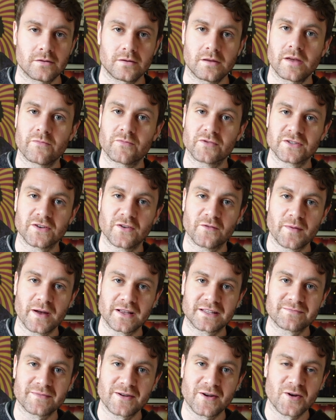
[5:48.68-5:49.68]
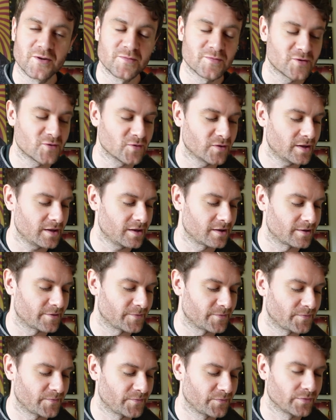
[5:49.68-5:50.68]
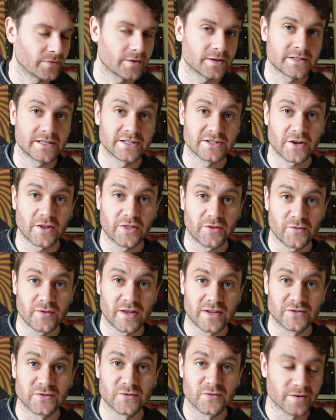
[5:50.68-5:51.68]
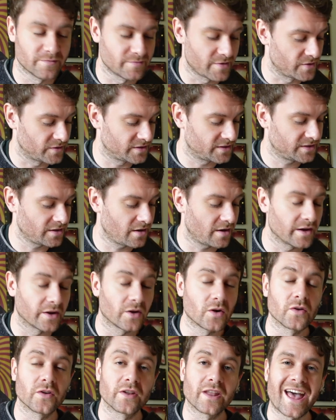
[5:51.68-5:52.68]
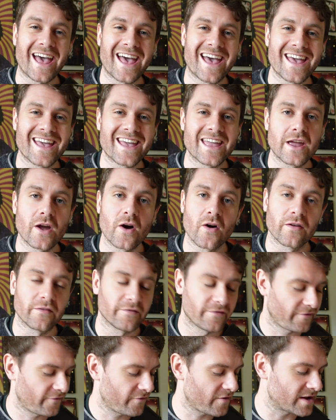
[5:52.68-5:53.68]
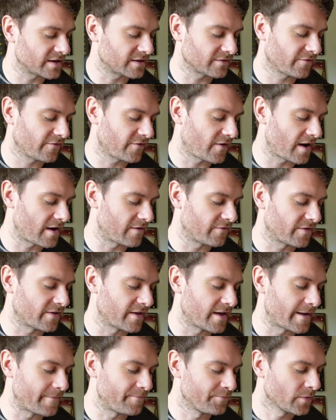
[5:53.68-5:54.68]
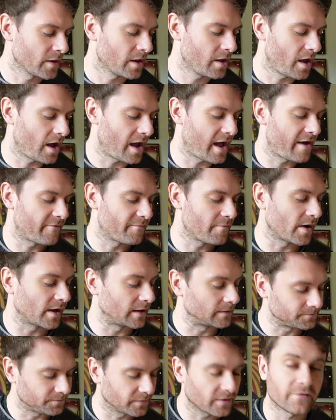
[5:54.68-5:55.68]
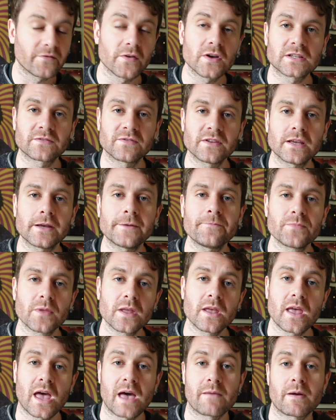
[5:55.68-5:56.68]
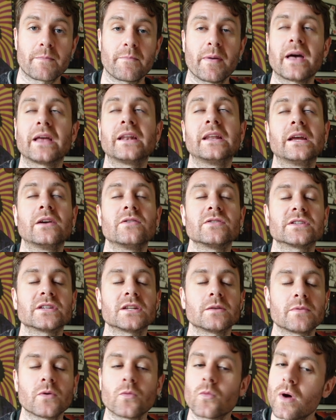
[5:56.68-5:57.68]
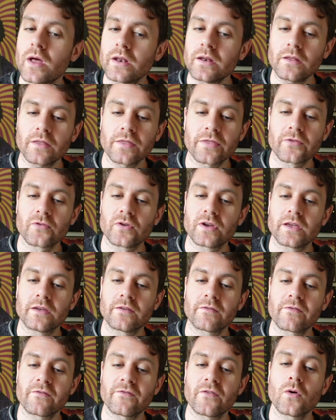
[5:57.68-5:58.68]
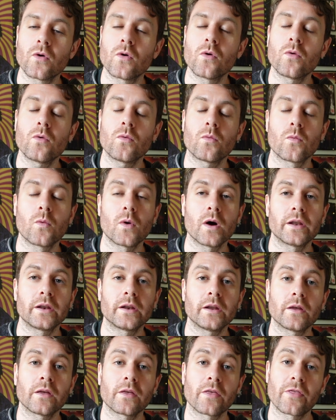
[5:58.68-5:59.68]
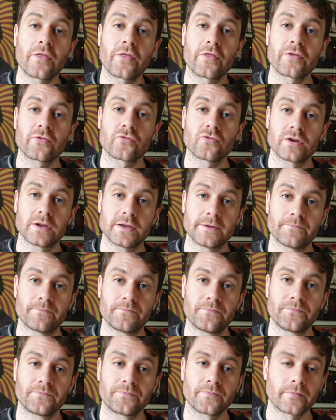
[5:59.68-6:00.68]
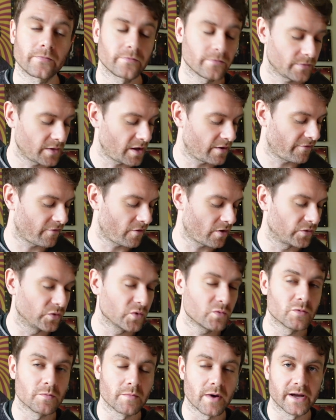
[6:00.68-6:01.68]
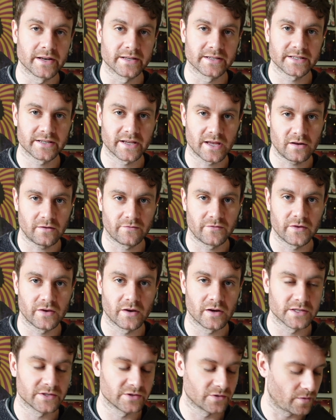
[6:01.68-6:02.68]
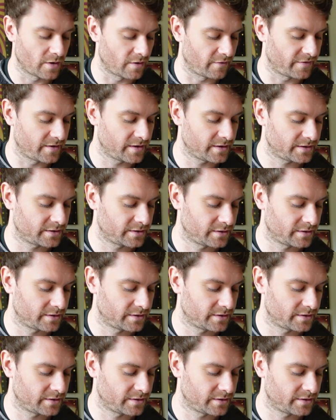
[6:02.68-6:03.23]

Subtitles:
And resolve back to my home chord there. So let's go through that Dorian mode. Starting on A on fret 5 there. I have my first finger, and my pattern here is going to be 1, 3, 4, 1, 3. Now for our normal minor scale, if you guys are aware of this,